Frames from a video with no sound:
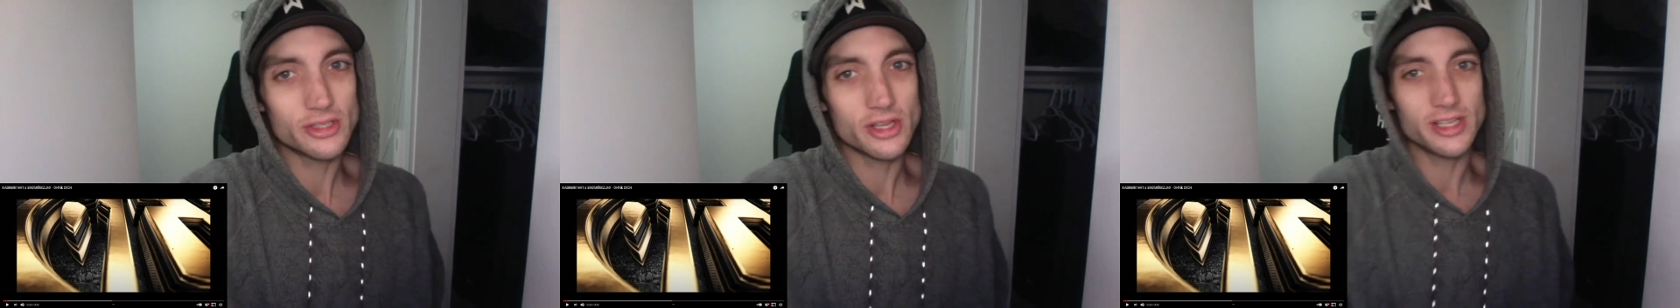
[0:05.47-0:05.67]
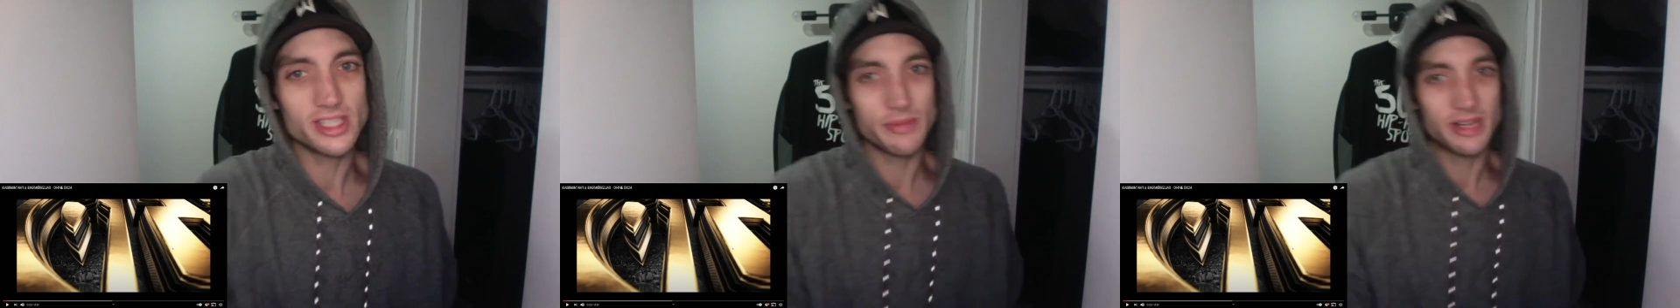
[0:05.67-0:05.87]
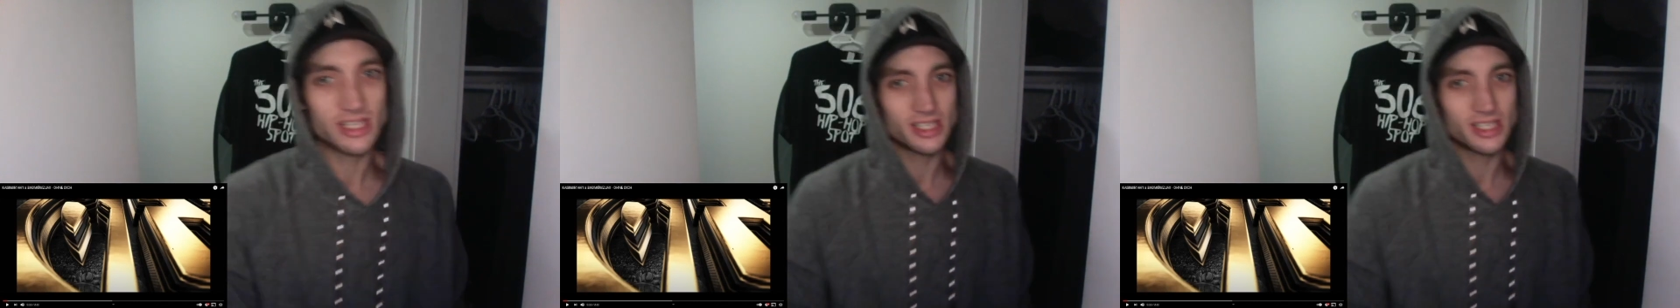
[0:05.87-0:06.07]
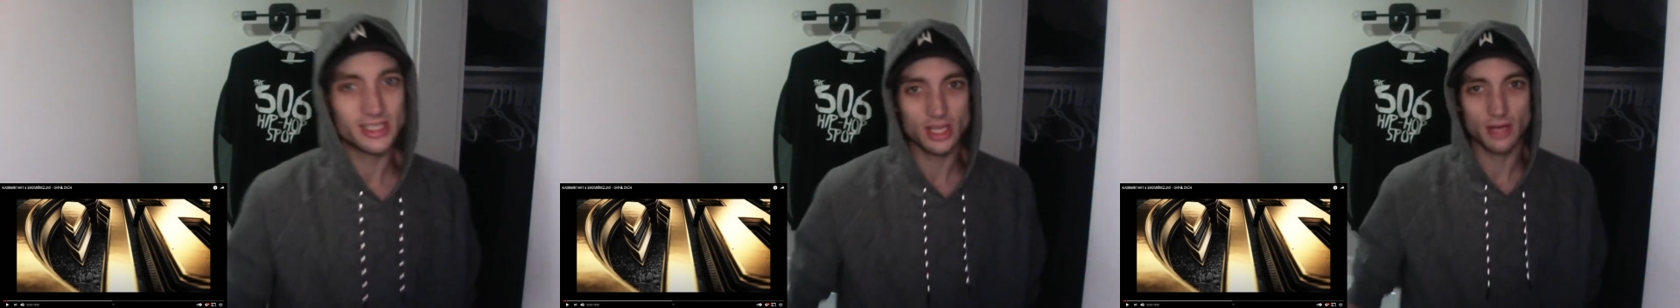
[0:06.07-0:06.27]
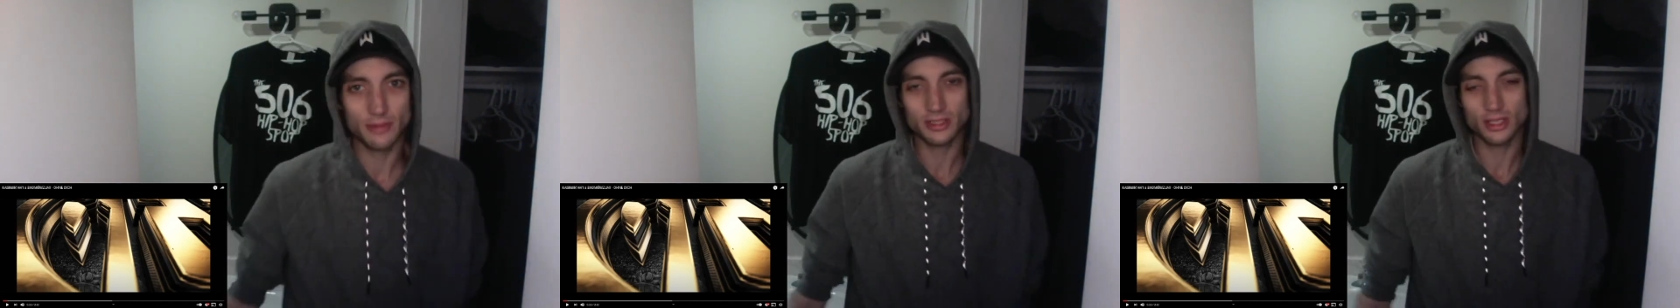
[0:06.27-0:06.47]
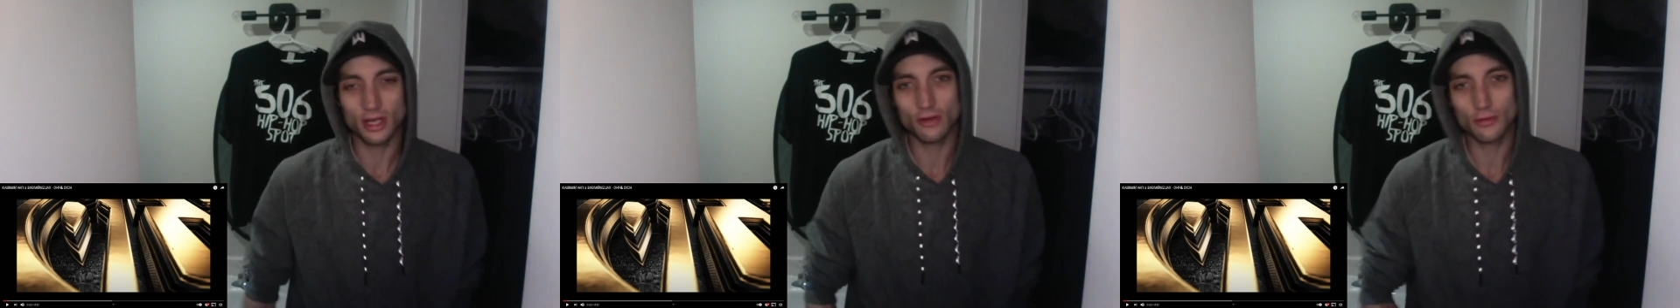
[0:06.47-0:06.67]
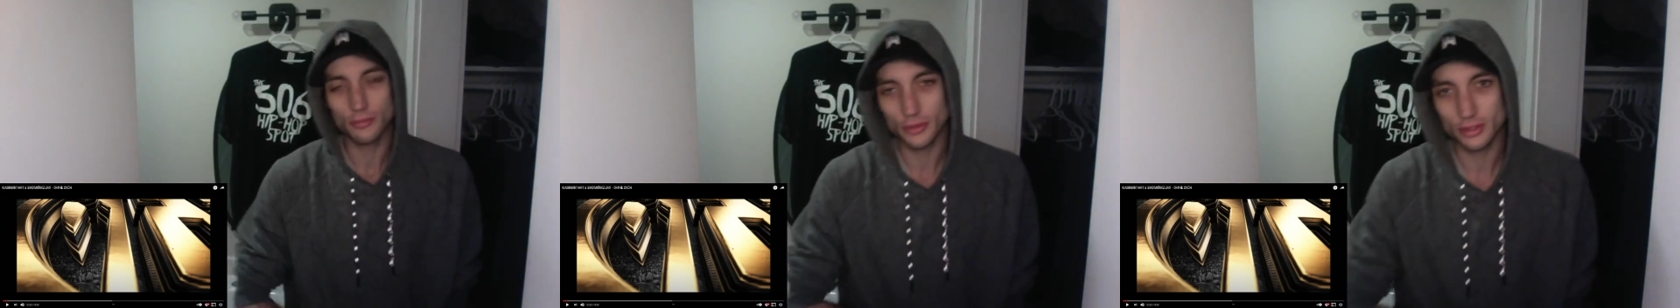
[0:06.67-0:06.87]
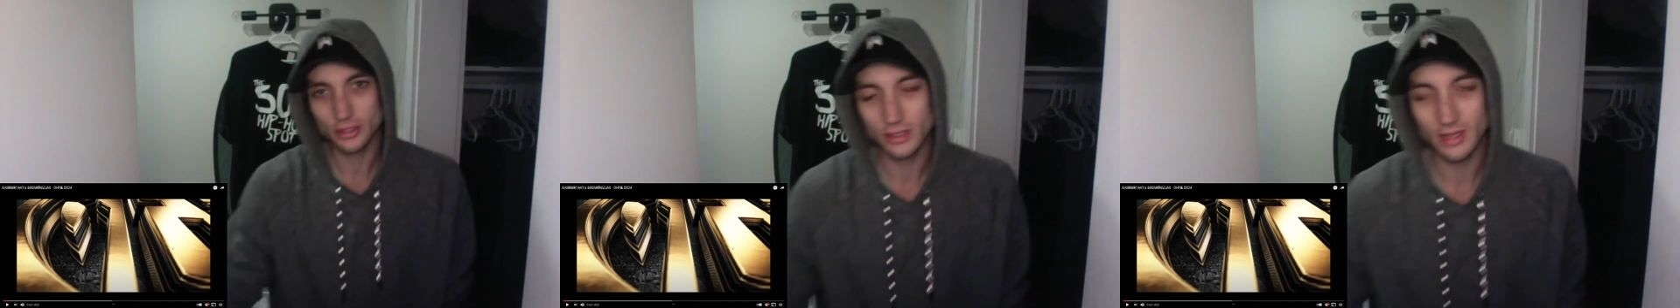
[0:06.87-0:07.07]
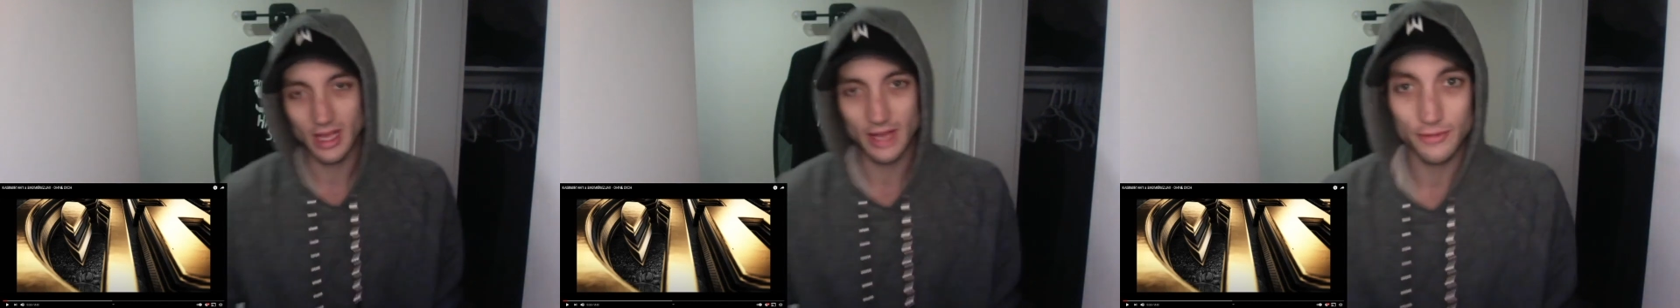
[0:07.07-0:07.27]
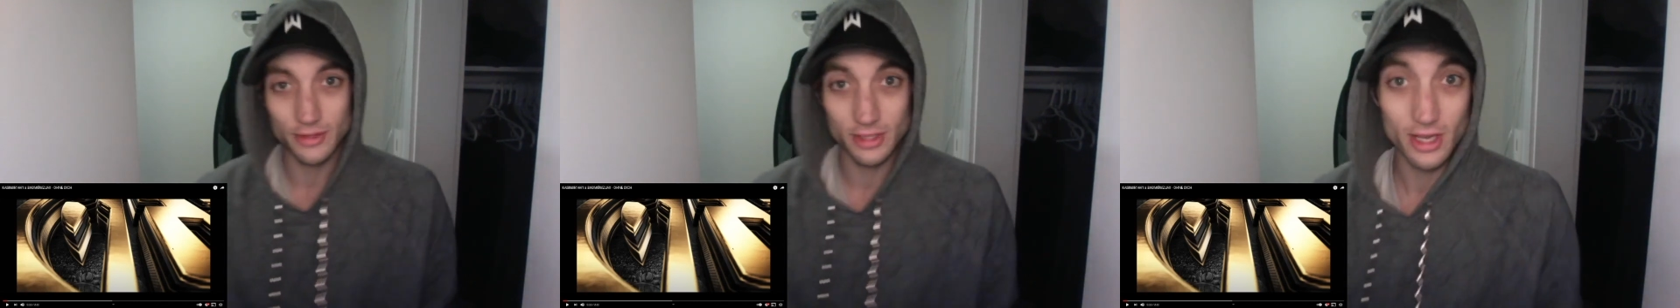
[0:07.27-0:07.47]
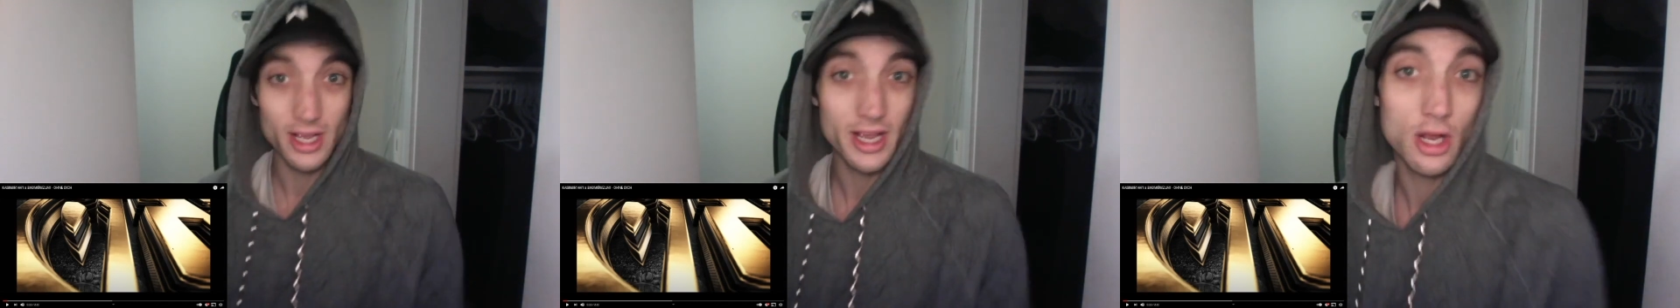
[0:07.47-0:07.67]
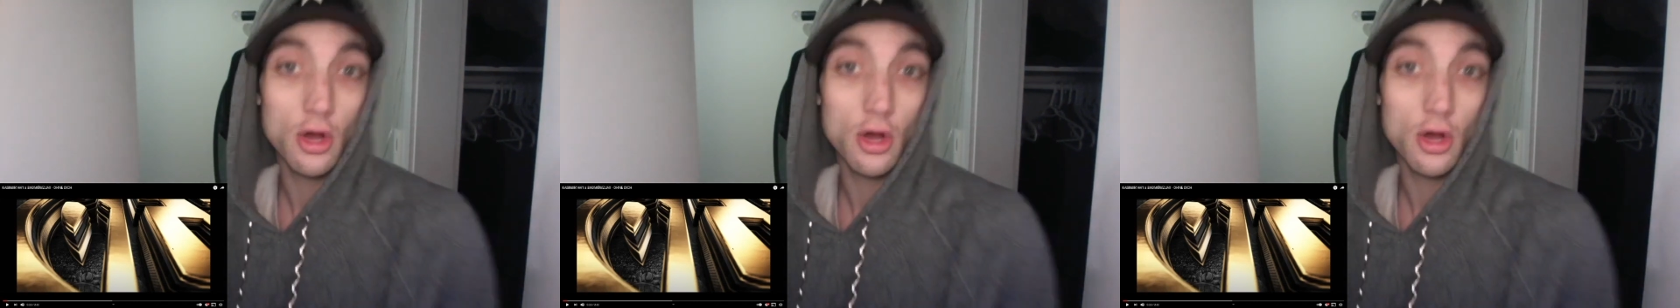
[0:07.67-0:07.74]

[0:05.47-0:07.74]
Guy, ich mein City Scott McDonald. We're putting two live and direct.